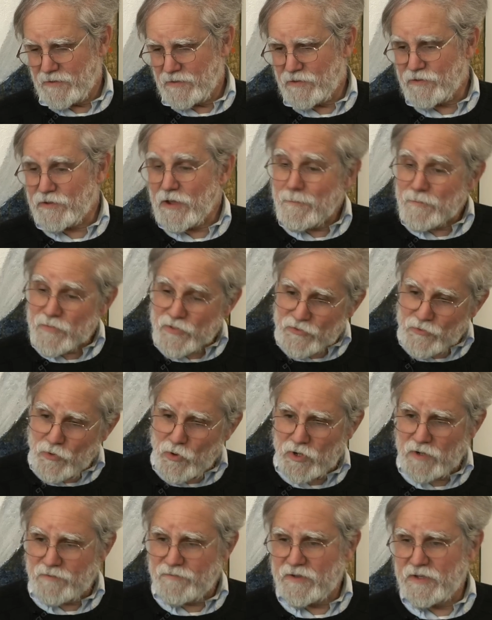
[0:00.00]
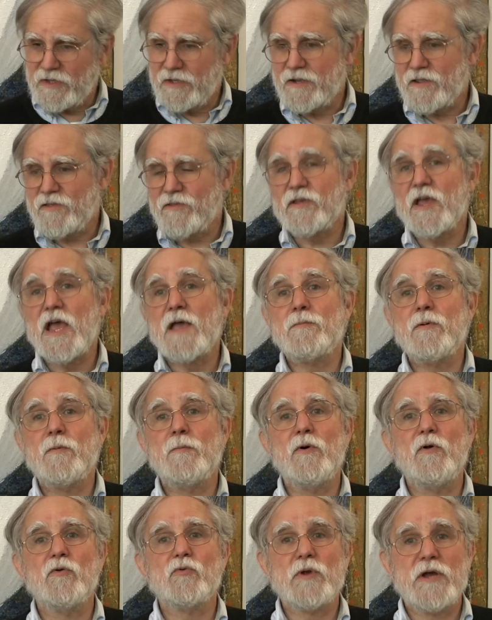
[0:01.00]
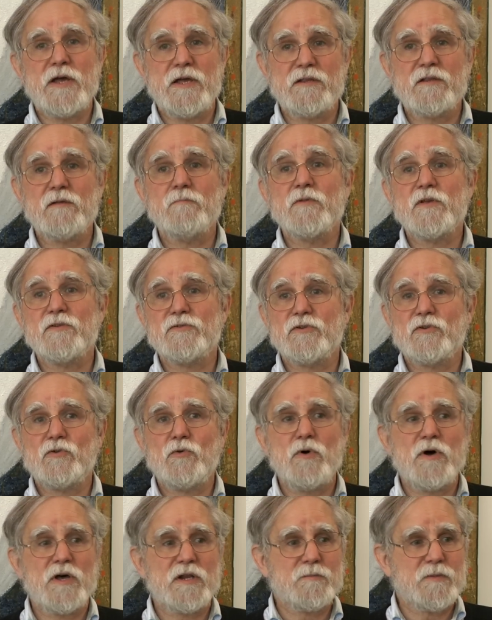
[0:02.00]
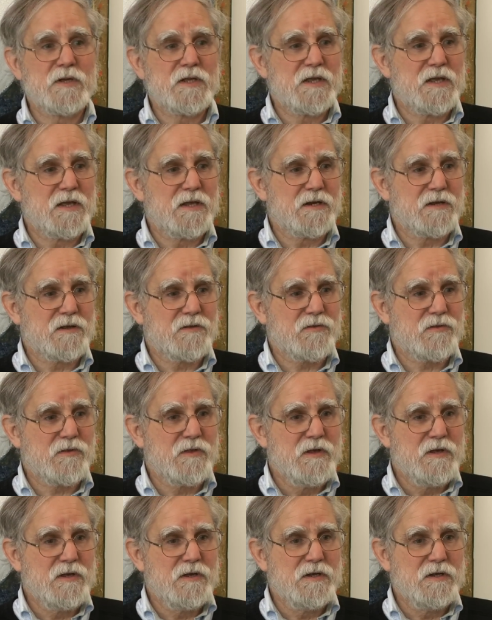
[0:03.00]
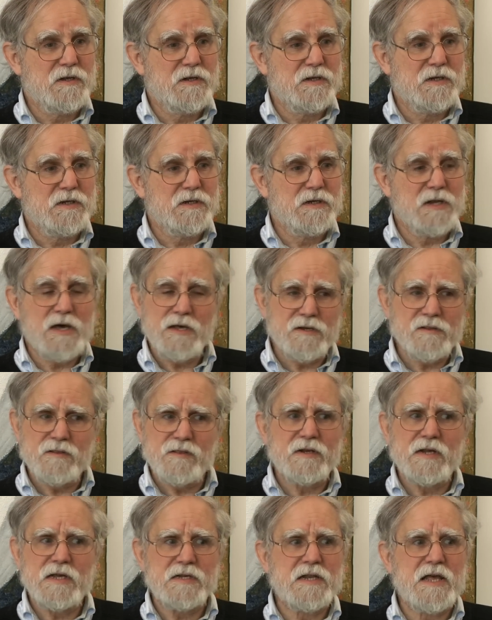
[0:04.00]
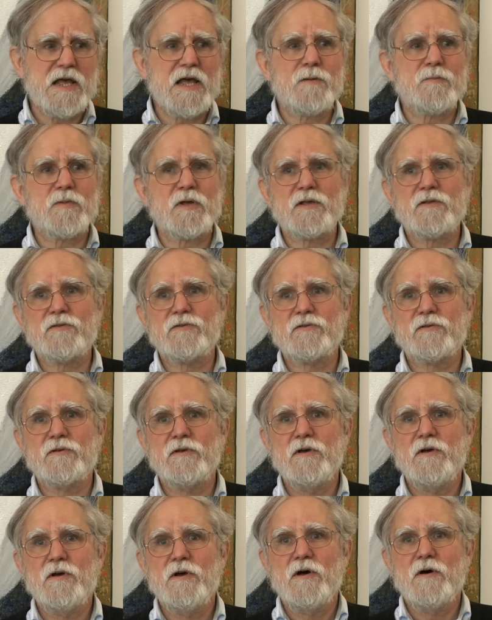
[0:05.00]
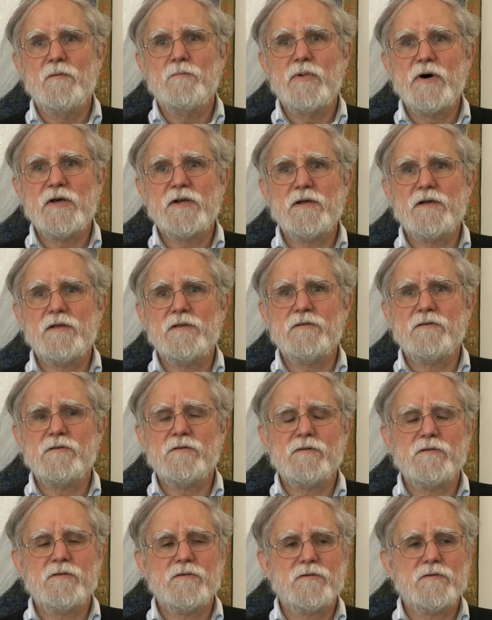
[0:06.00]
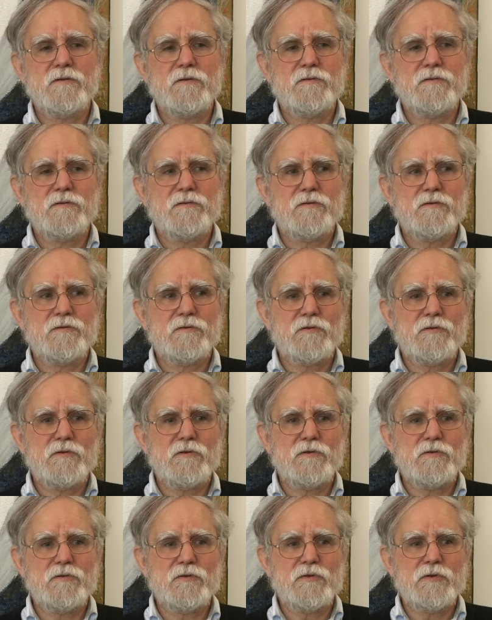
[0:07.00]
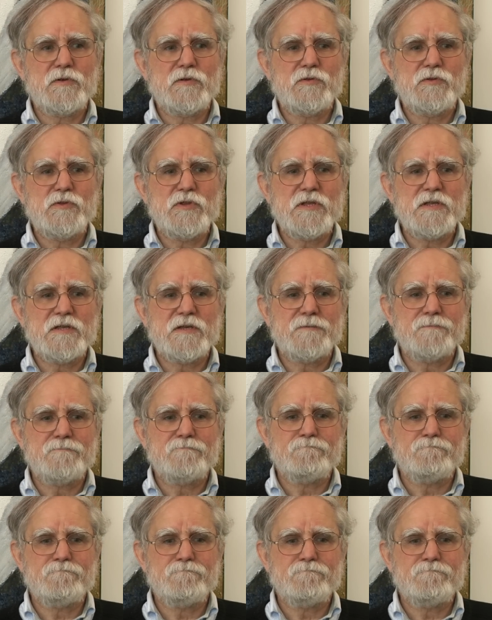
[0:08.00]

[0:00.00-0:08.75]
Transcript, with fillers: some sort of inescapable randomness in quantum mechanics. Not in the dynamics, but in the